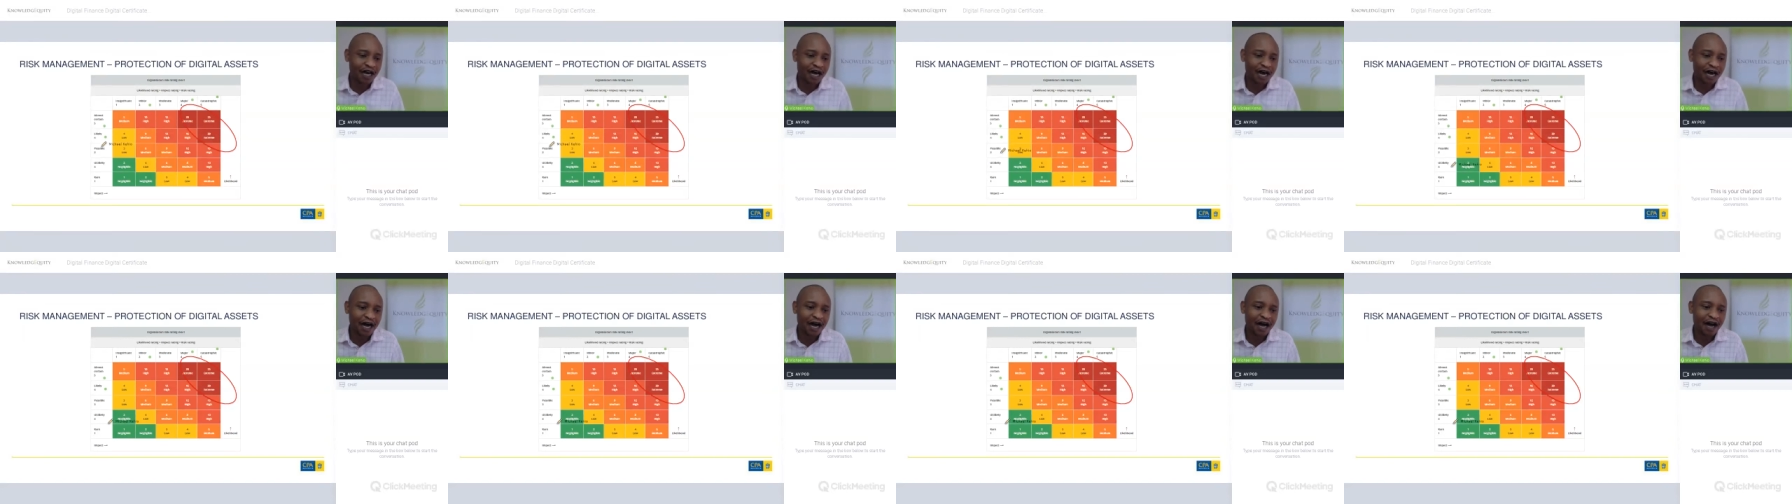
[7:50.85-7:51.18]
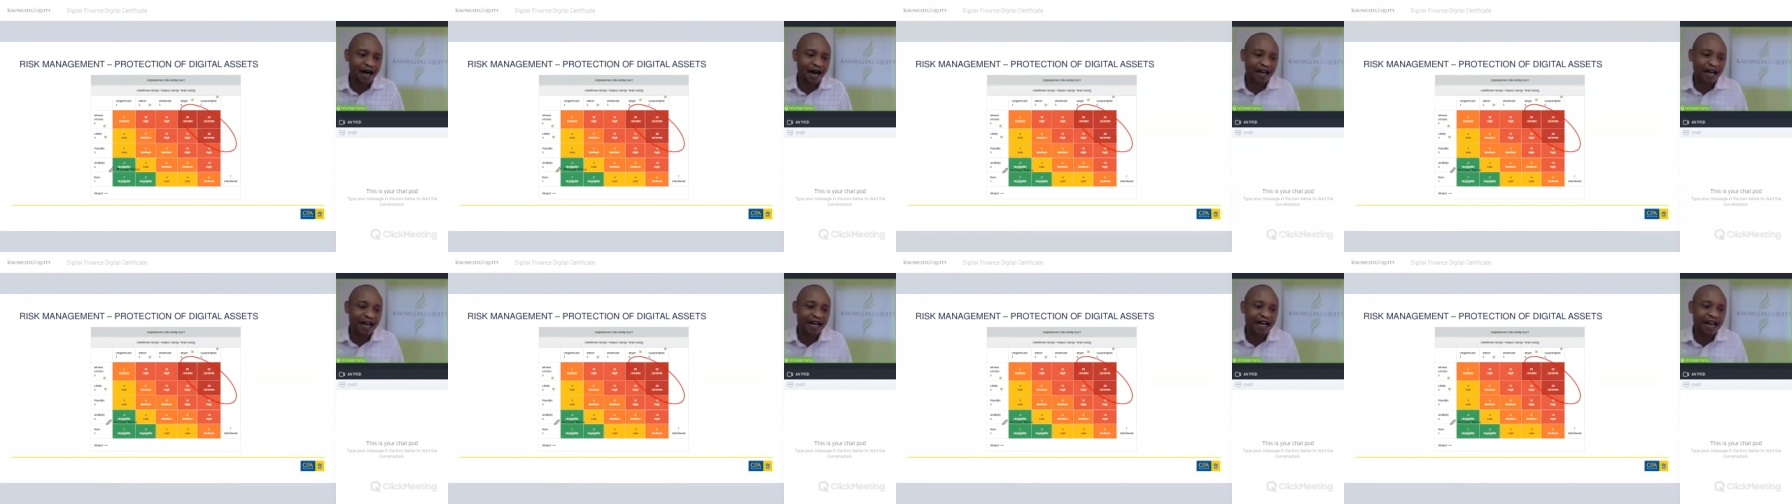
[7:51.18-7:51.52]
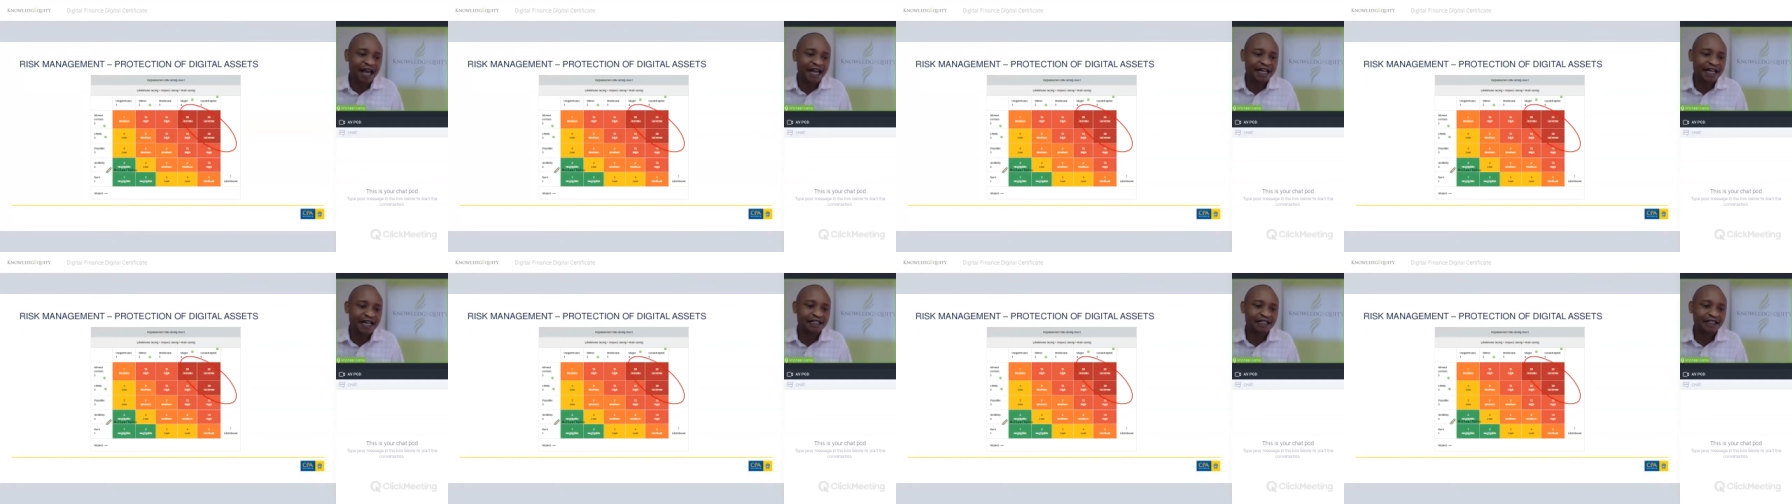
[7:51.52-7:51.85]
an
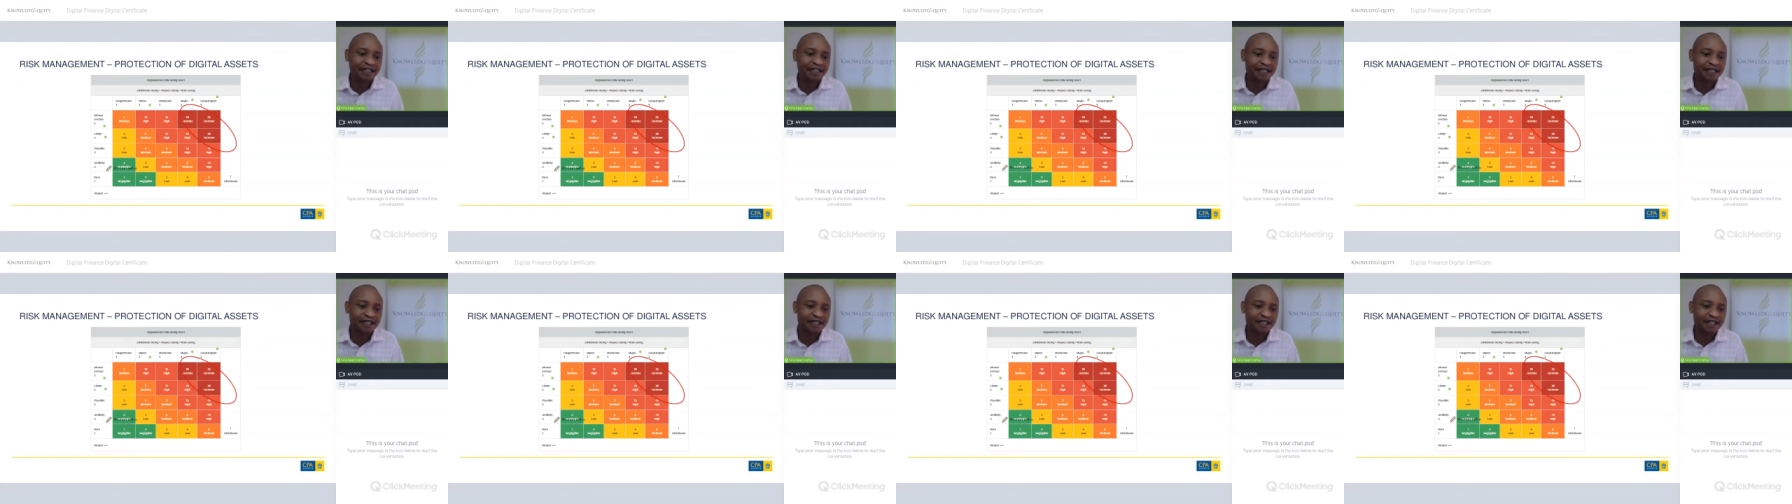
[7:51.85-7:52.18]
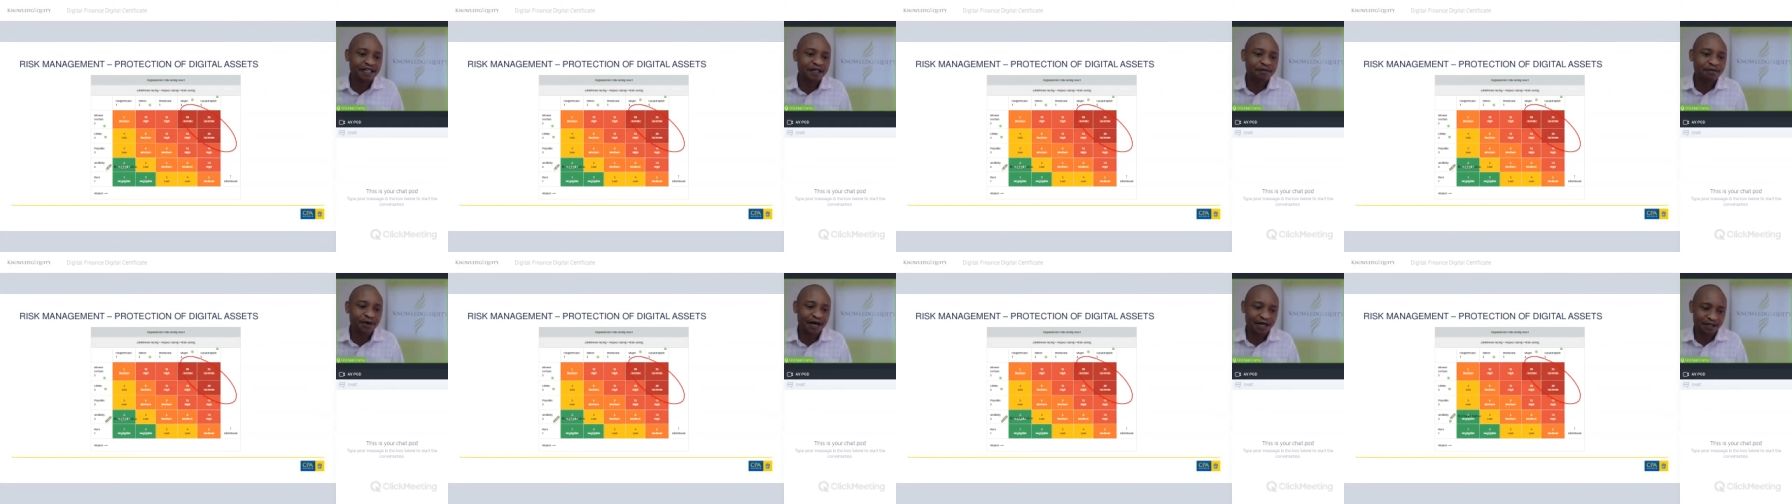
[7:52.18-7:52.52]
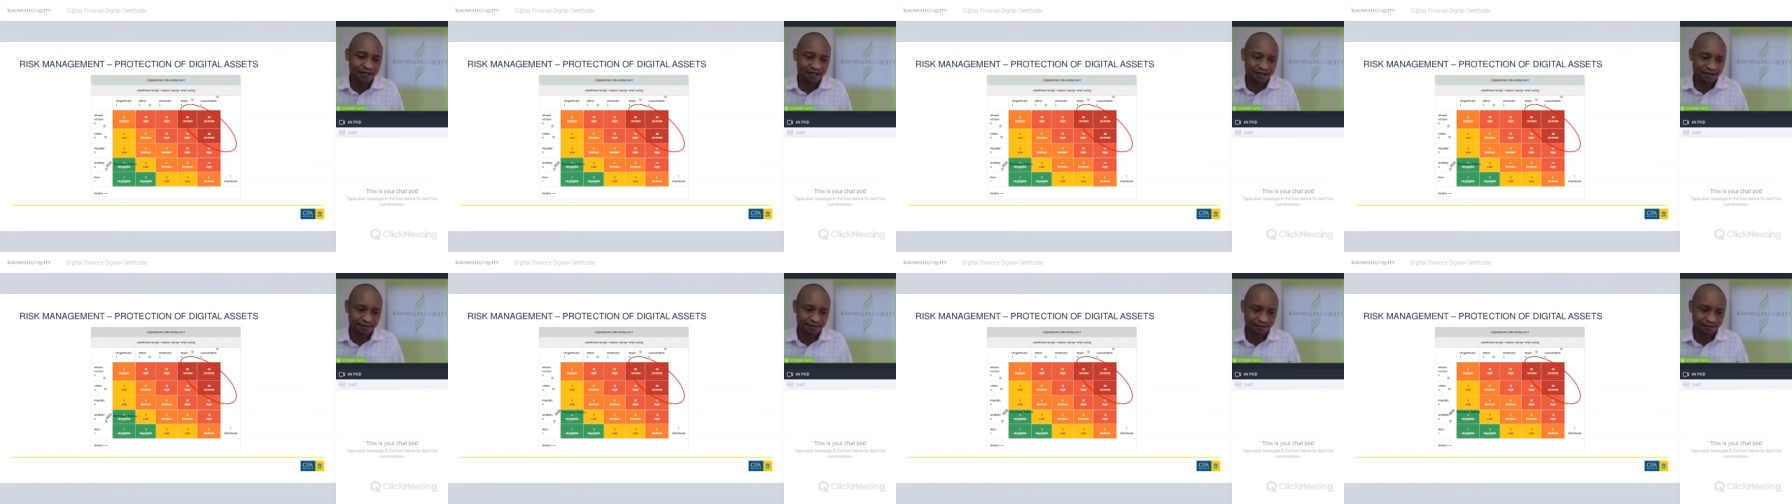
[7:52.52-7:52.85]
unlikely
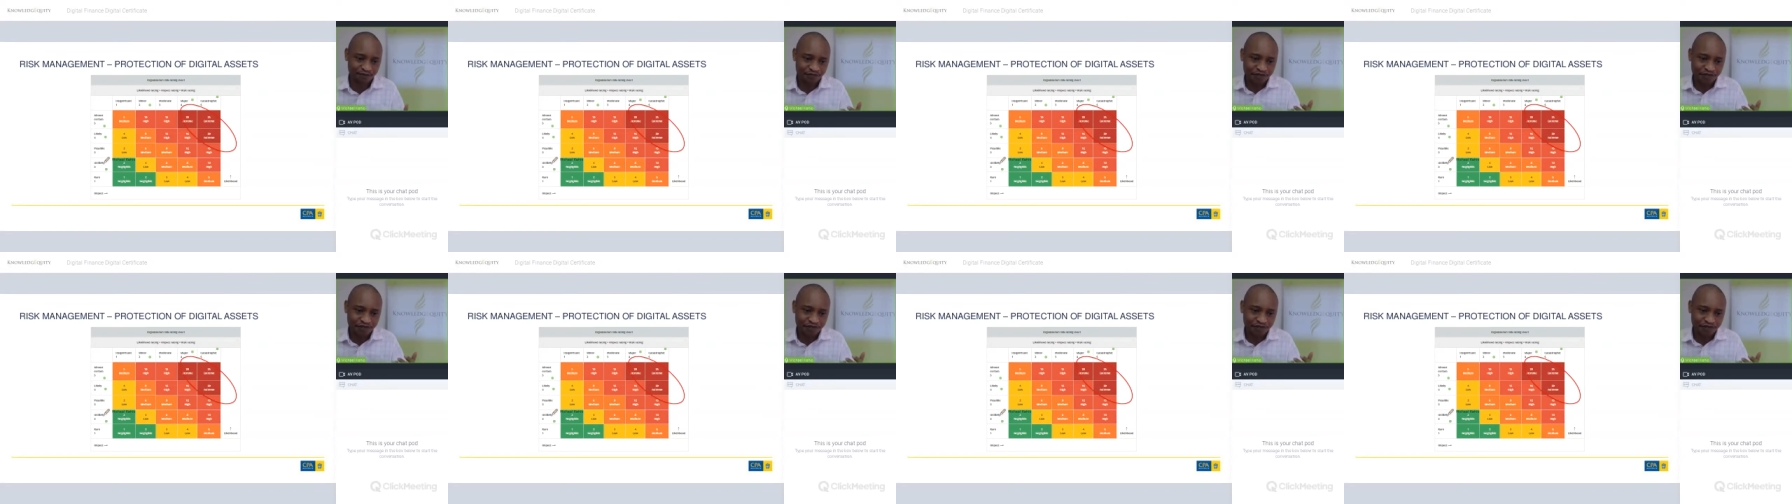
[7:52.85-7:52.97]
impact.